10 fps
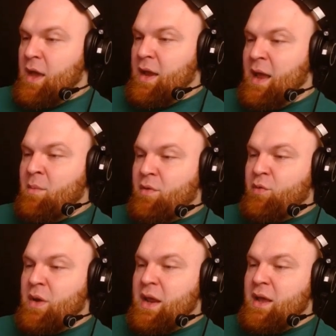Number
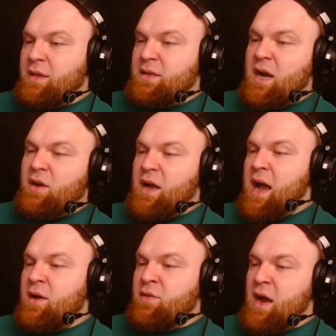3, Dark
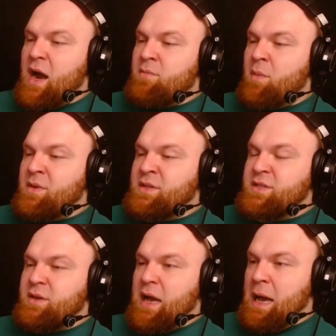Iron Armaments.